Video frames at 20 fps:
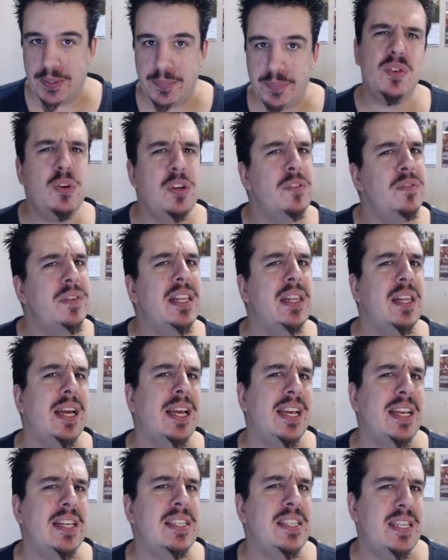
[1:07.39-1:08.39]
sort of
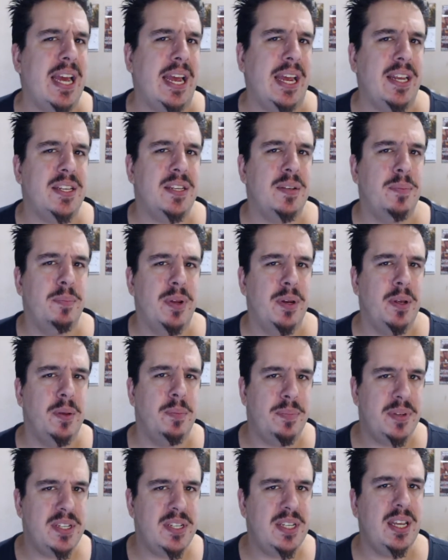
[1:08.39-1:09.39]
like estate, but
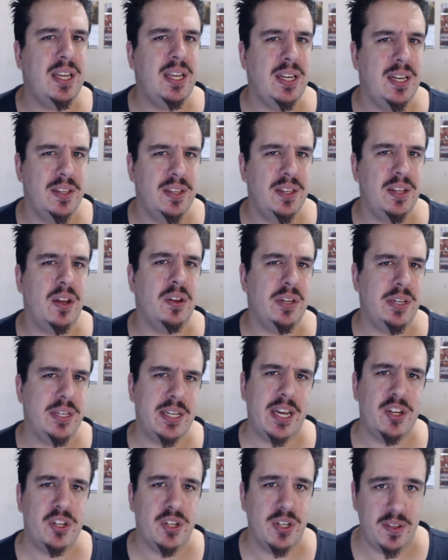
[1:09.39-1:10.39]
in particular the
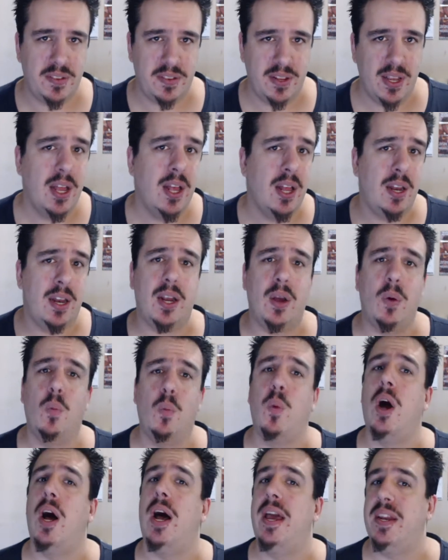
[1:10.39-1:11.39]
connotation is like a
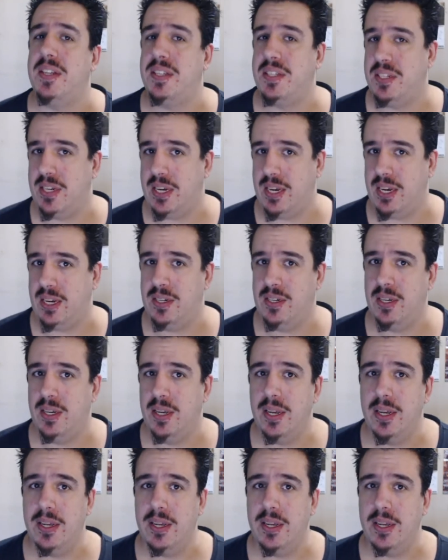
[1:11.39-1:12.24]
wine estate.